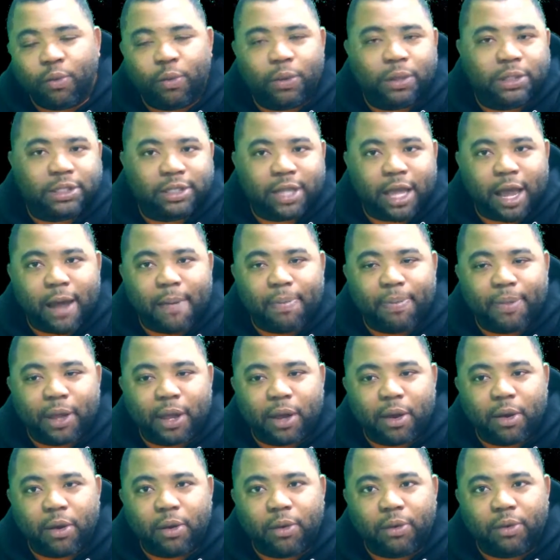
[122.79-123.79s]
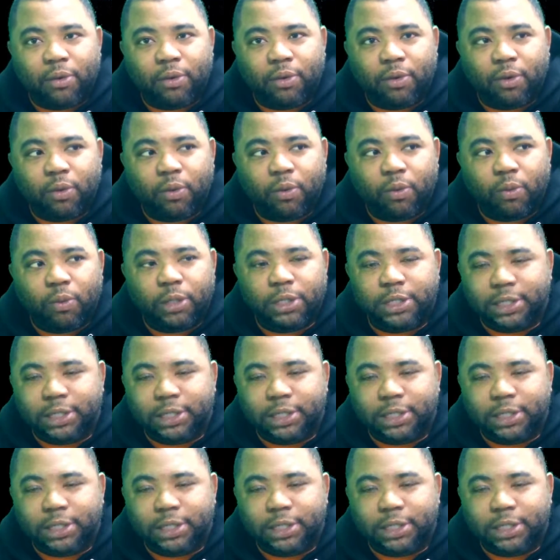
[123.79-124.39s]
We stopped there and we